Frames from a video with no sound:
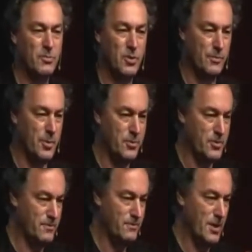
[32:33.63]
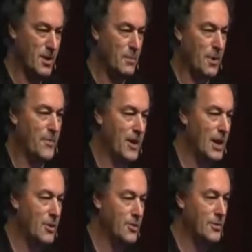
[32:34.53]
Computers are about the
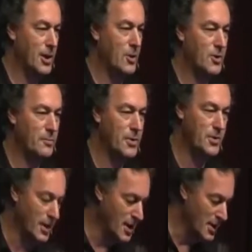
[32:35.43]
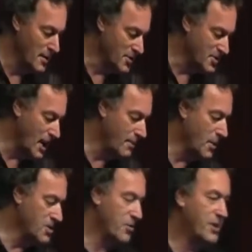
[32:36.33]
cloud, cloud computing. The same
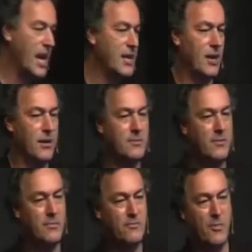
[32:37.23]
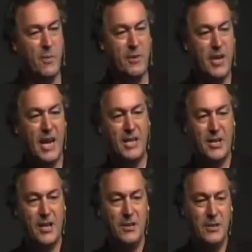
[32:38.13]
goes for data, from the
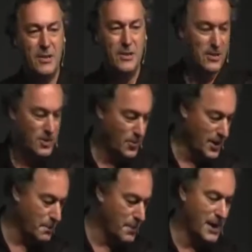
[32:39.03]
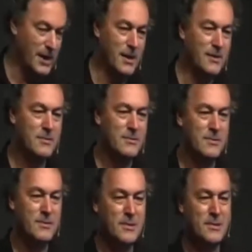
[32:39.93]
Britannica to Wikipedia
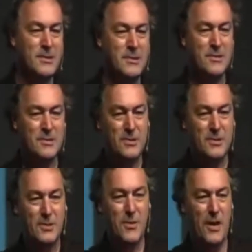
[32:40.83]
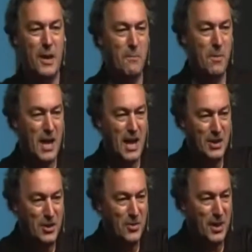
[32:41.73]
to the
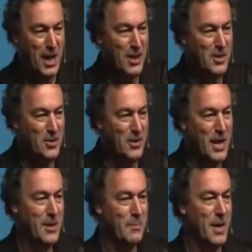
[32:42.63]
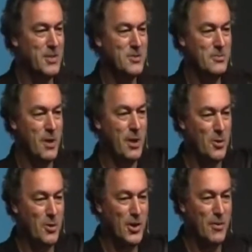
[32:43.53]
implant going into a database,
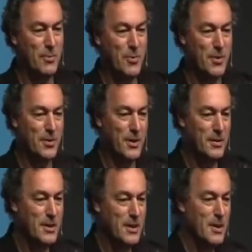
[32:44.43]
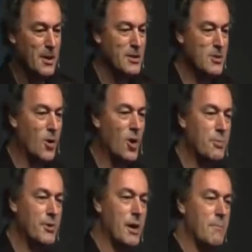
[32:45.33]
Minority Report. It's all
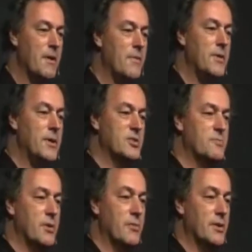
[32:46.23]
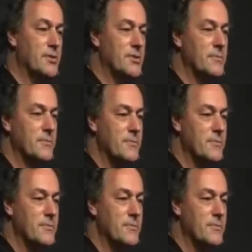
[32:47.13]
becoming the experience.